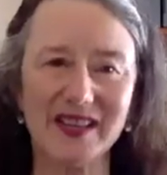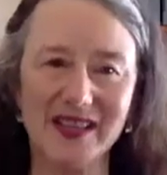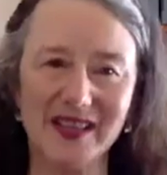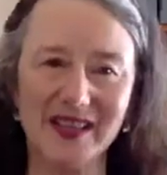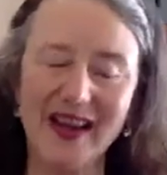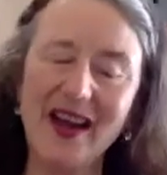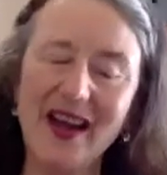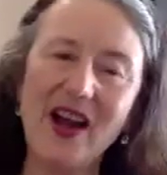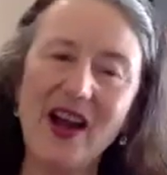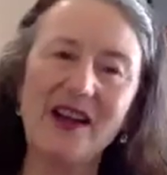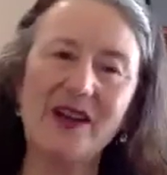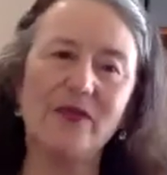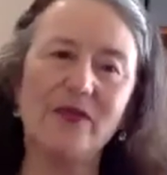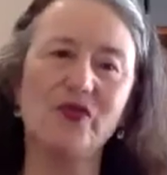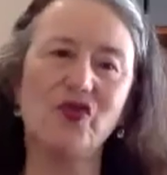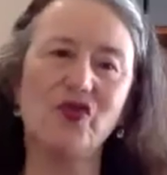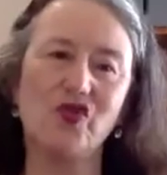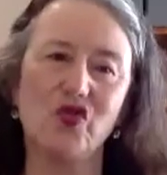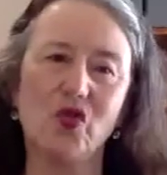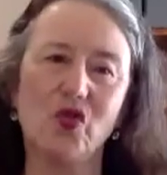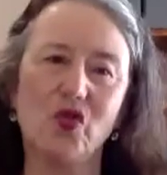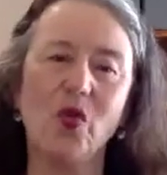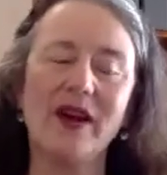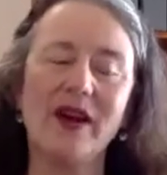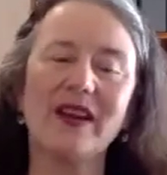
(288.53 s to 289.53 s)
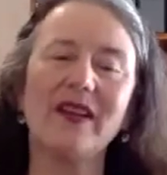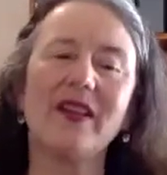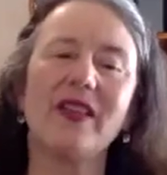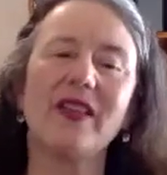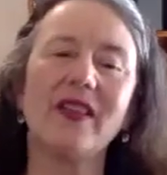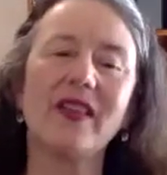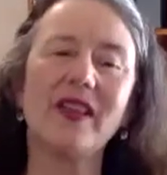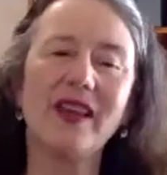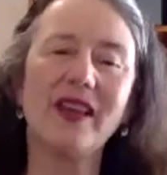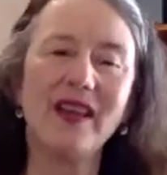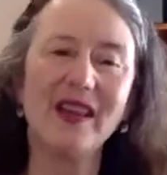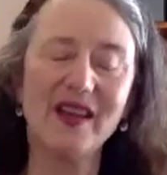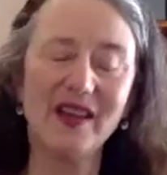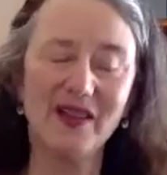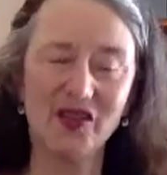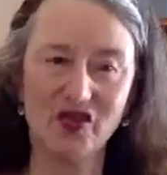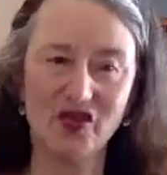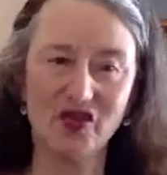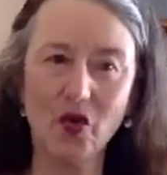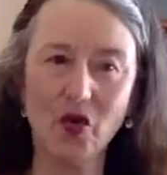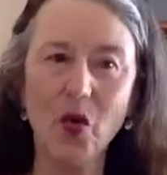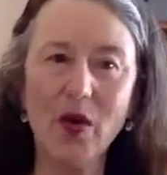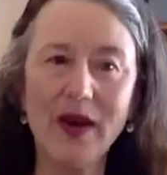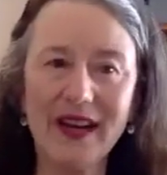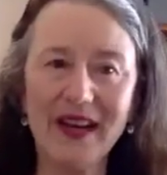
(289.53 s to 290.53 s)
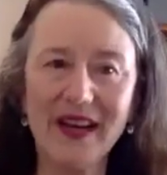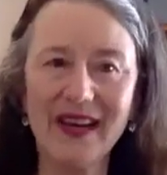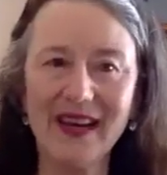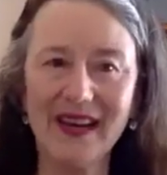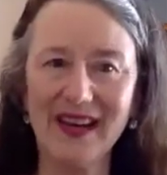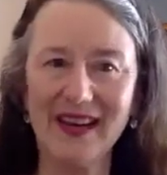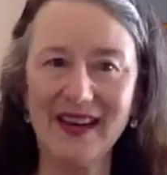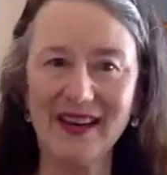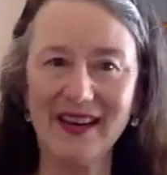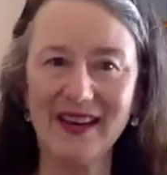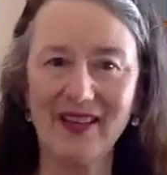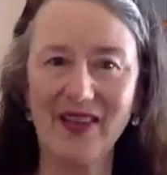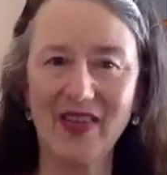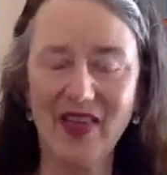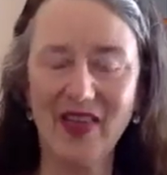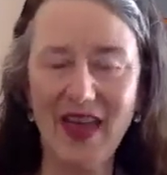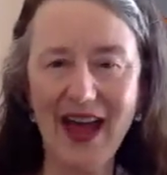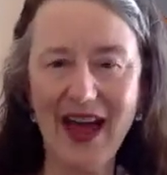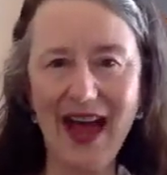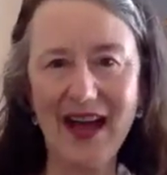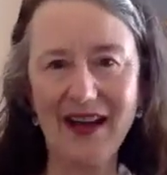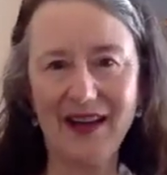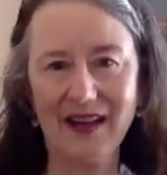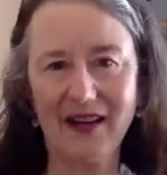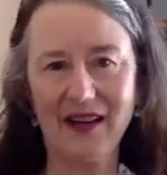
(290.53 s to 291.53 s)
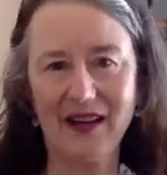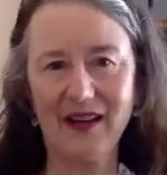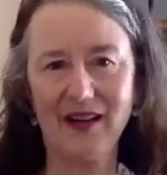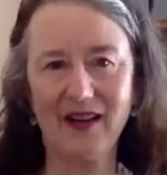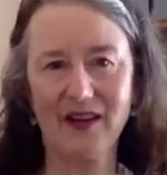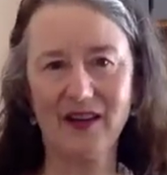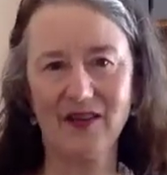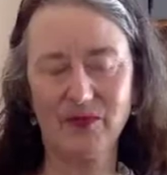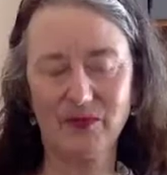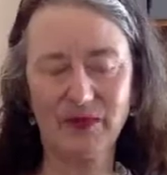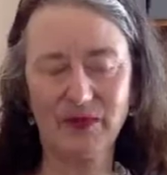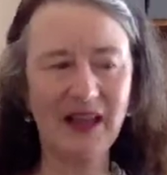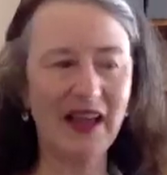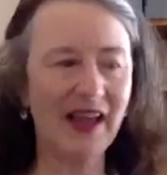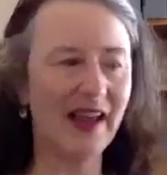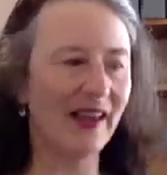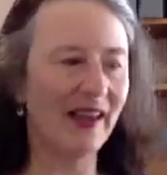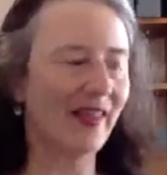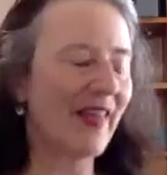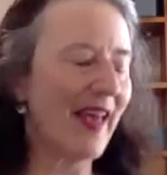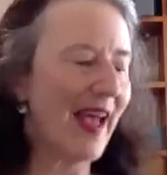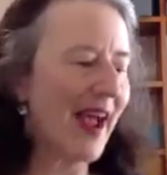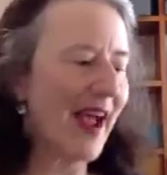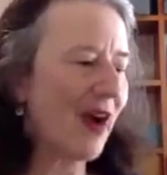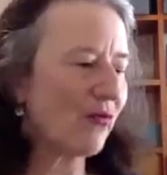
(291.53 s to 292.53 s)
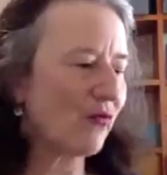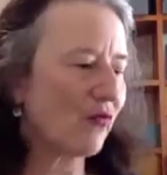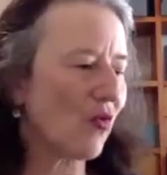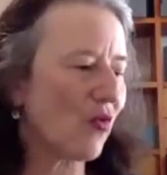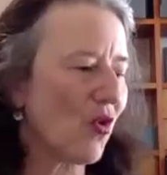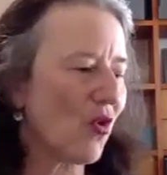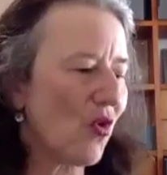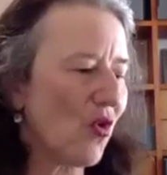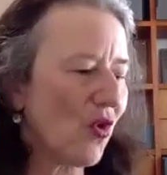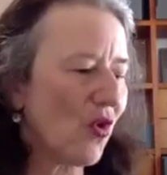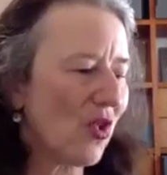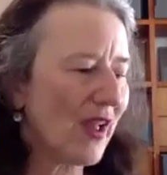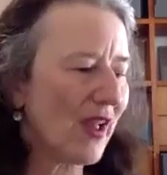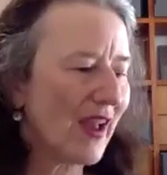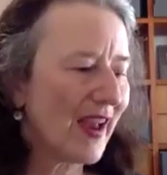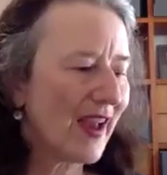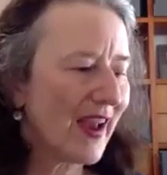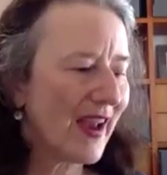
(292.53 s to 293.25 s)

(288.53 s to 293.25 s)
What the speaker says: They kind of join in that, playing that role.